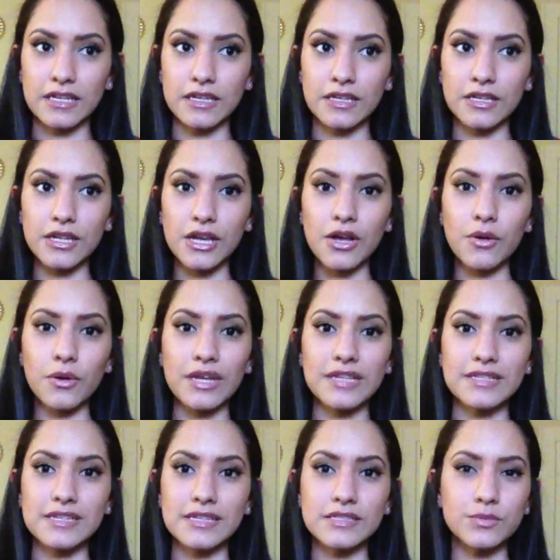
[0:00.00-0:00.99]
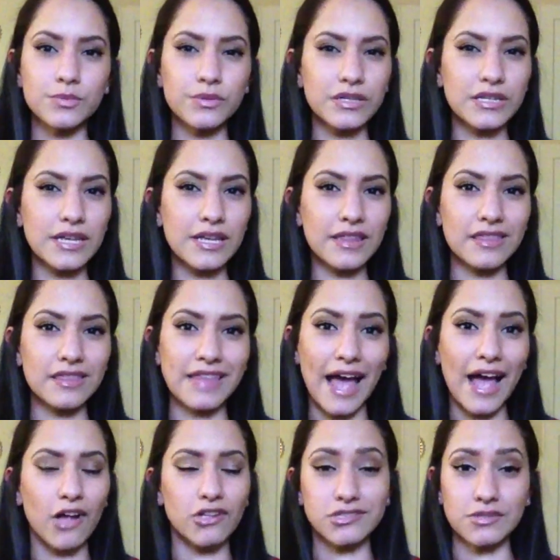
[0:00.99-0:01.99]
you know, it's really,
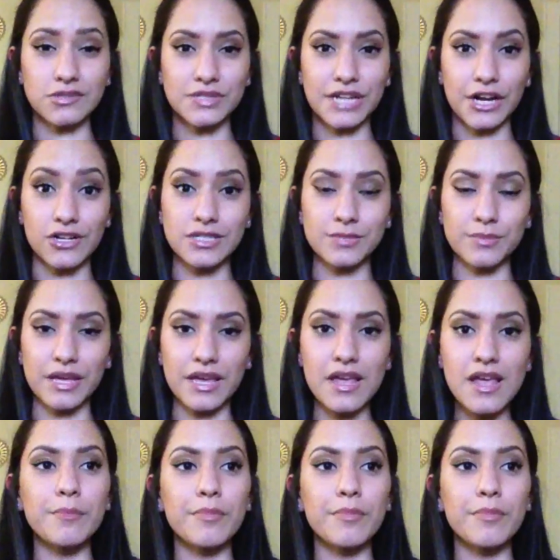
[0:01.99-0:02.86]
that also scares me.